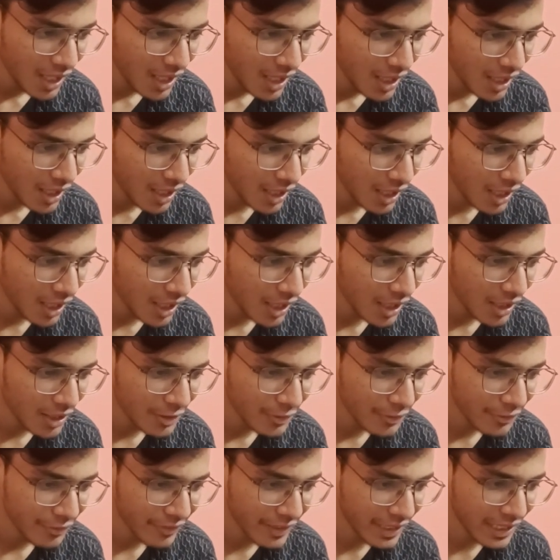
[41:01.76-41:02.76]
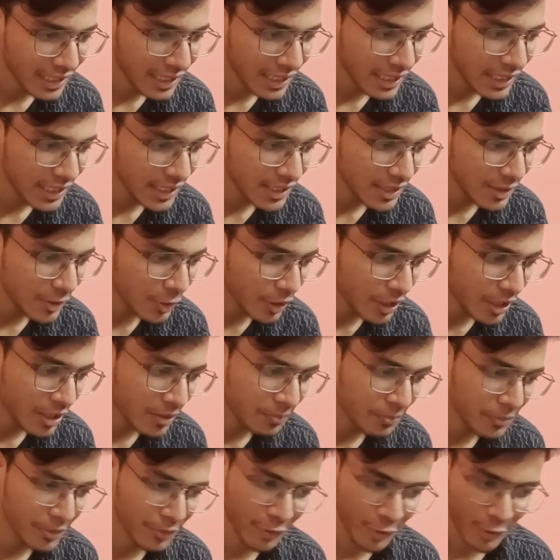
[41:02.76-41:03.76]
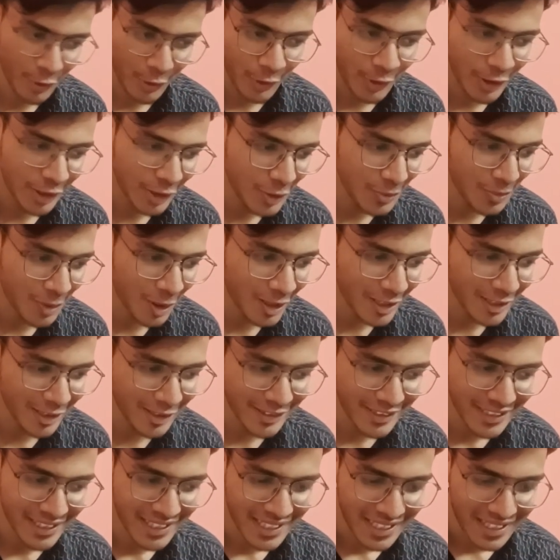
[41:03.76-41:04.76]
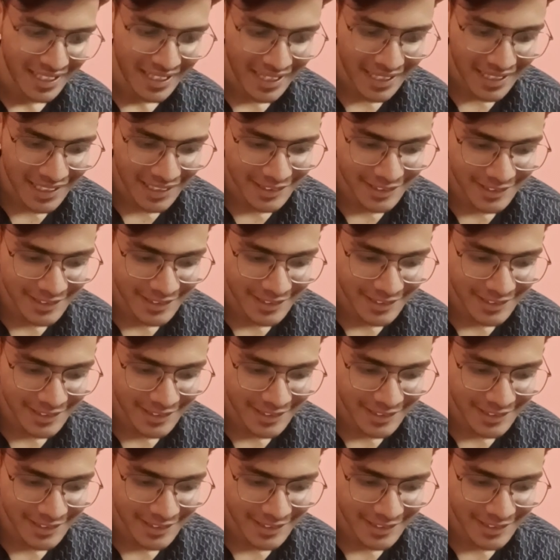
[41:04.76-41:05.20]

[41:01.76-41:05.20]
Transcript: Okay, before going to modules, let us